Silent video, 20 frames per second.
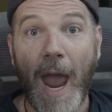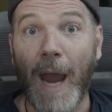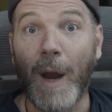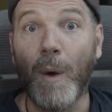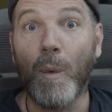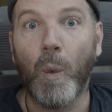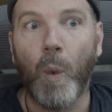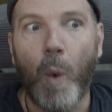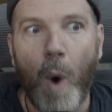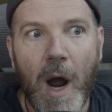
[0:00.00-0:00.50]
a
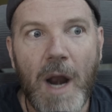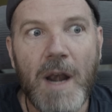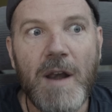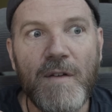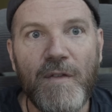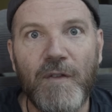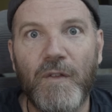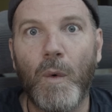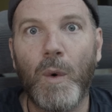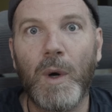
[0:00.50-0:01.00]

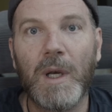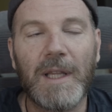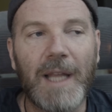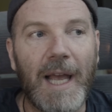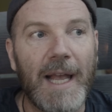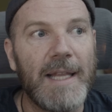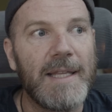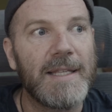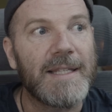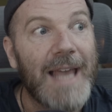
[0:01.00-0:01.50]
1.4
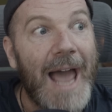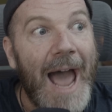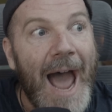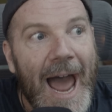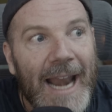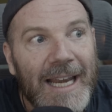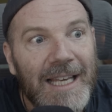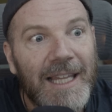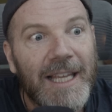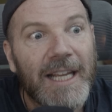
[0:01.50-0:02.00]
lens
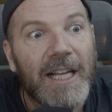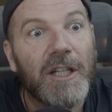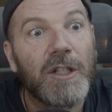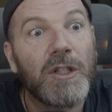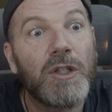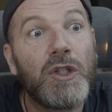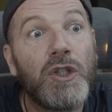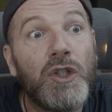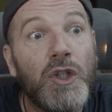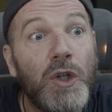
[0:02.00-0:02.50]
at like
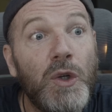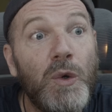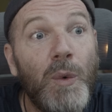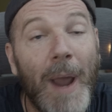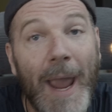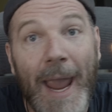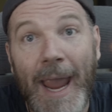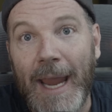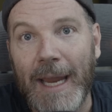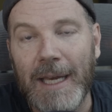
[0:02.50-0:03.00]

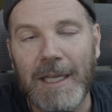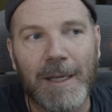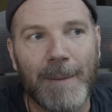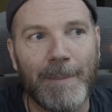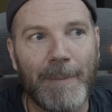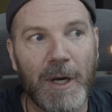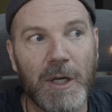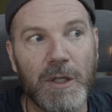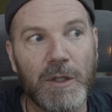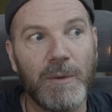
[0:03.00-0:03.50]
2.8
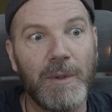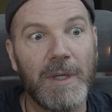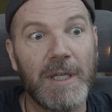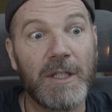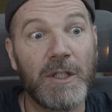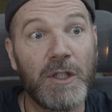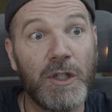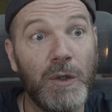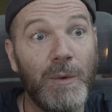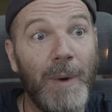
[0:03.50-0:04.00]
compared to a
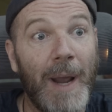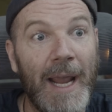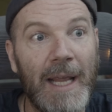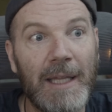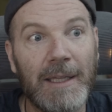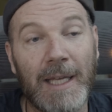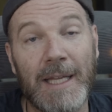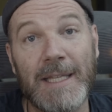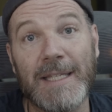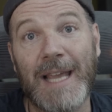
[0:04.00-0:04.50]

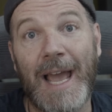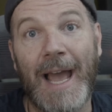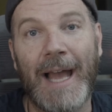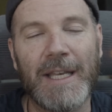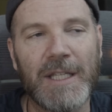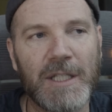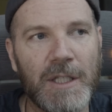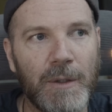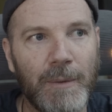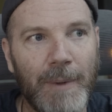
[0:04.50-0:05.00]
2.8 lens
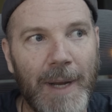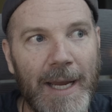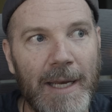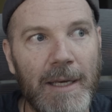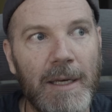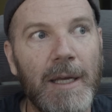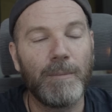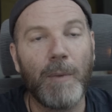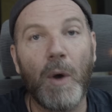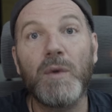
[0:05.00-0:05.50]
at
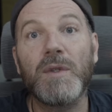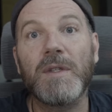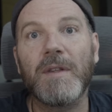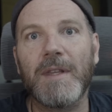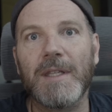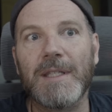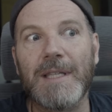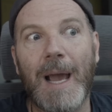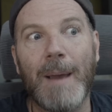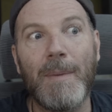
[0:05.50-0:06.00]
2.8, most of
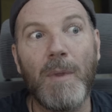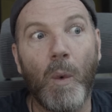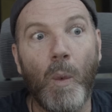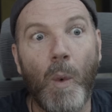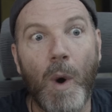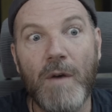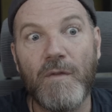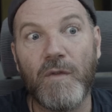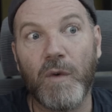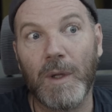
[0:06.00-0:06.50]
the time the
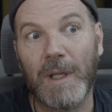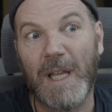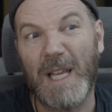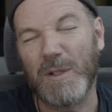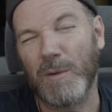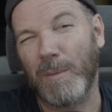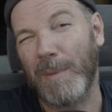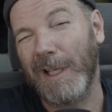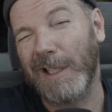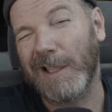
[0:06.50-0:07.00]
1.4
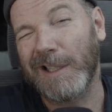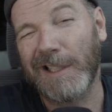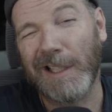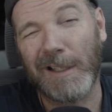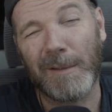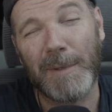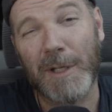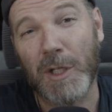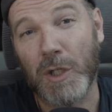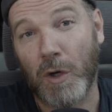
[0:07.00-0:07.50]
lens will be a
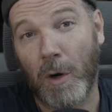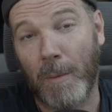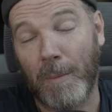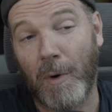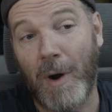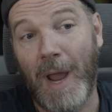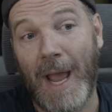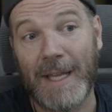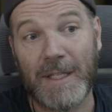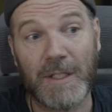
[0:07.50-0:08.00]
little bit
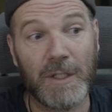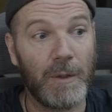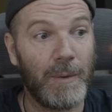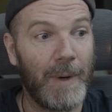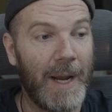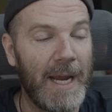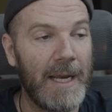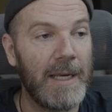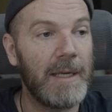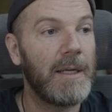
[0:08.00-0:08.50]
sharper at
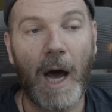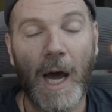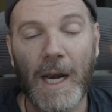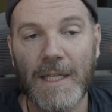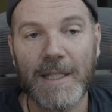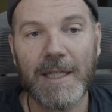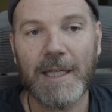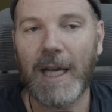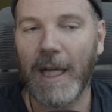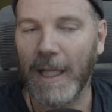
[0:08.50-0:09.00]
2.8.
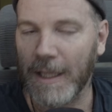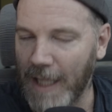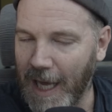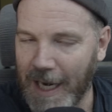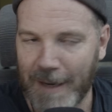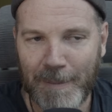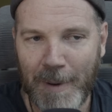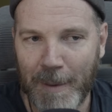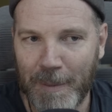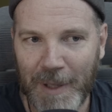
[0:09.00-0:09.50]
Honestly, a
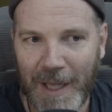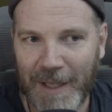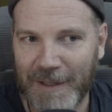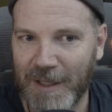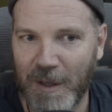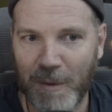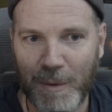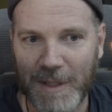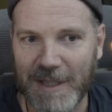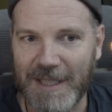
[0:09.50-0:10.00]
lot of people out
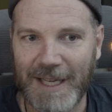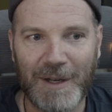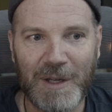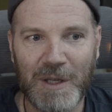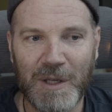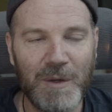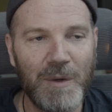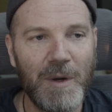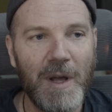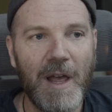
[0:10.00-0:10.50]
there will tell
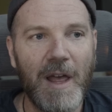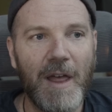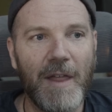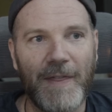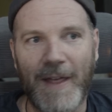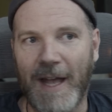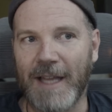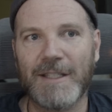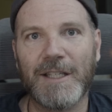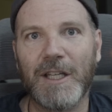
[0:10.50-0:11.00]
you
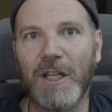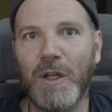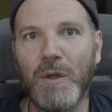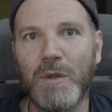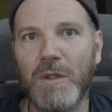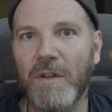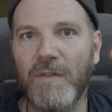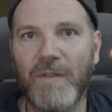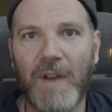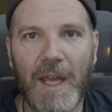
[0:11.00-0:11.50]
that's a
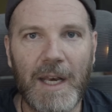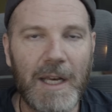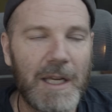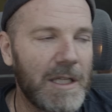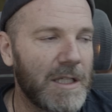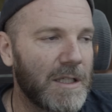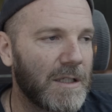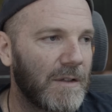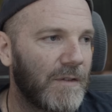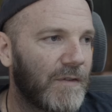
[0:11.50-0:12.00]
huge
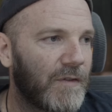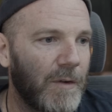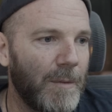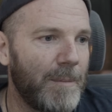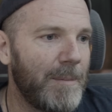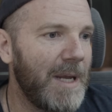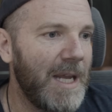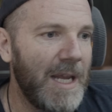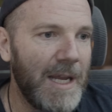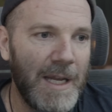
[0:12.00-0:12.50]
advantage. For
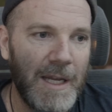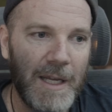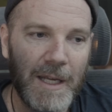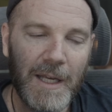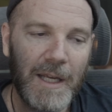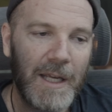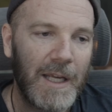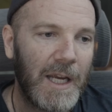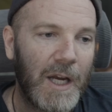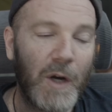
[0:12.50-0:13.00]
me,
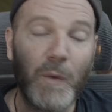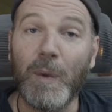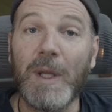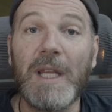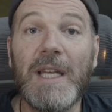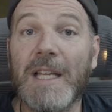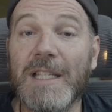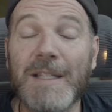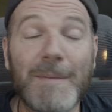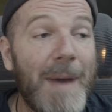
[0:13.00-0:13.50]
it
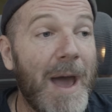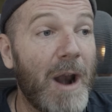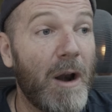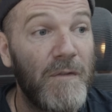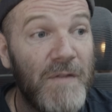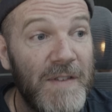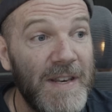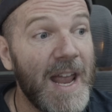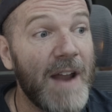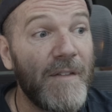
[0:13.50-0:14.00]
really doesn't matter.
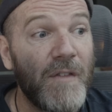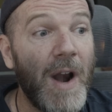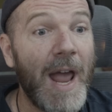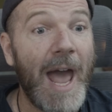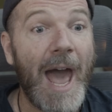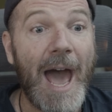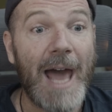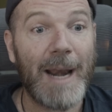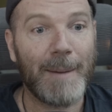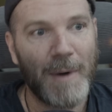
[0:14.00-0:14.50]

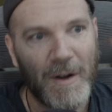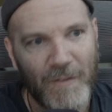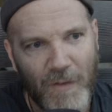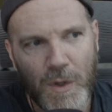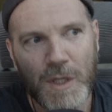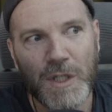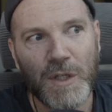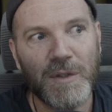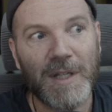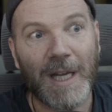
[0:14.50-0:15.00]
I've
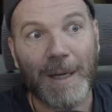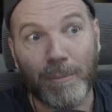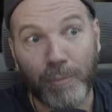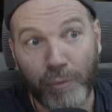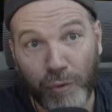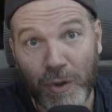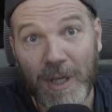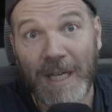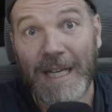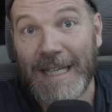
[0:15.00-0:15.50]
always used like
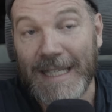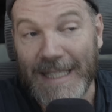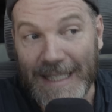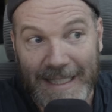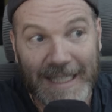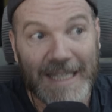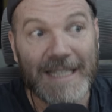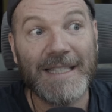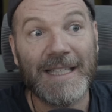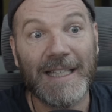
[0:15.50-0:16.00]
pretty
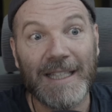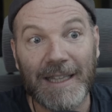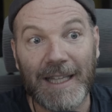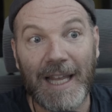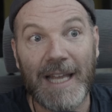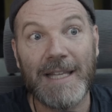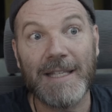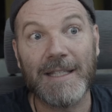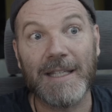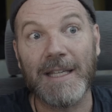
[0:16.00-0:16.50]
decent
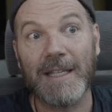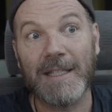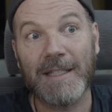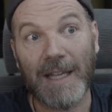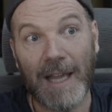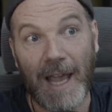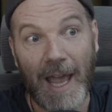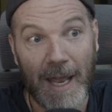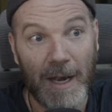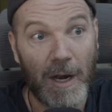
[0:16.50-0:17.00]

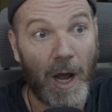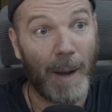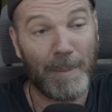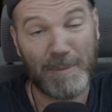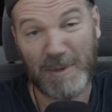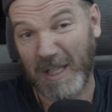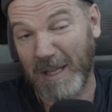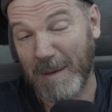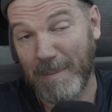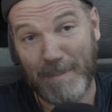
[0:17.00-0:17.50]
lenses and
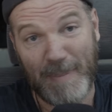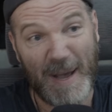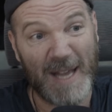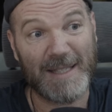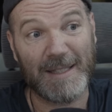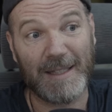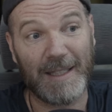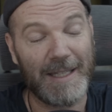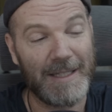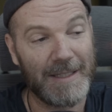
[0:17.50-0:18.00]
up to the
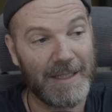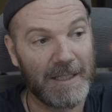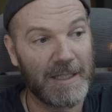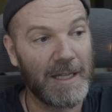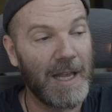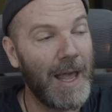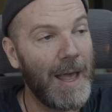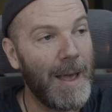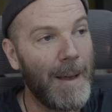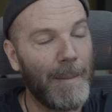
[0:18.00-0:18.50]
best
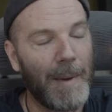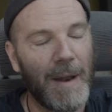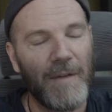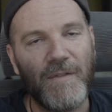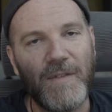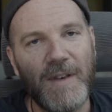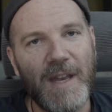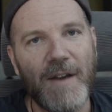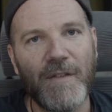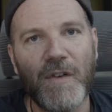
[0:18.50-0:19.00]
lenses, but
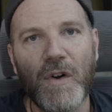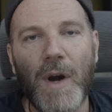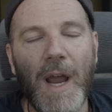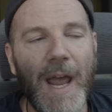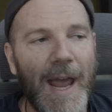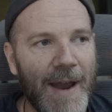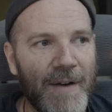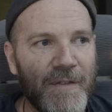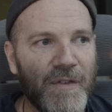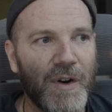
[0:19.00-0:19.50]
I've never
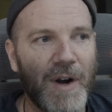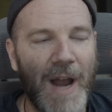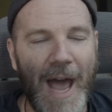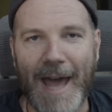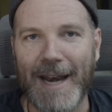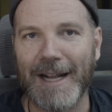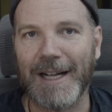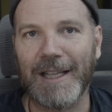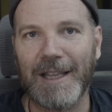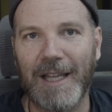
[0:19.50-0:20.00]
ever
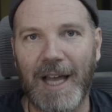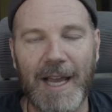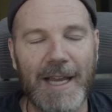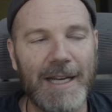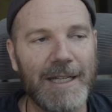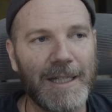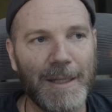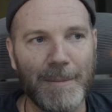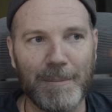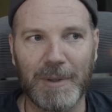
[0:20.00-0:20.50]
had a
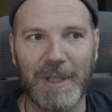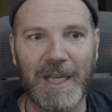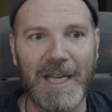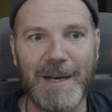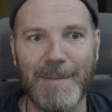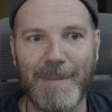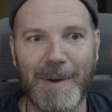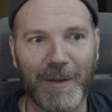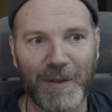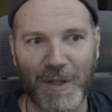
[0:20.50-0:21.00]
client
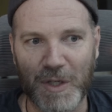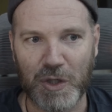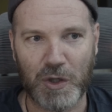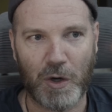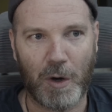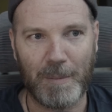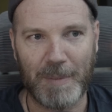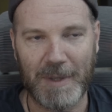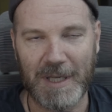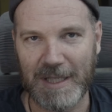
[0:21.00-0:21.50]
complain about the
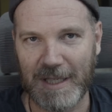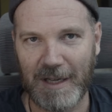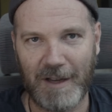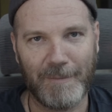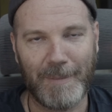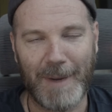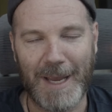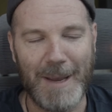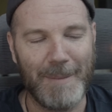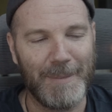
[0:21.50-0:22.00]
sharpness
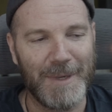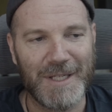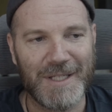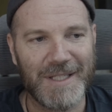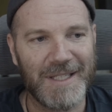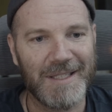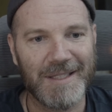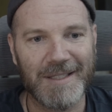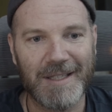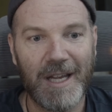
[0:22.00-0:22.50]
of my
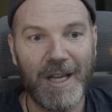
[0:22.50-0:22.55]
images.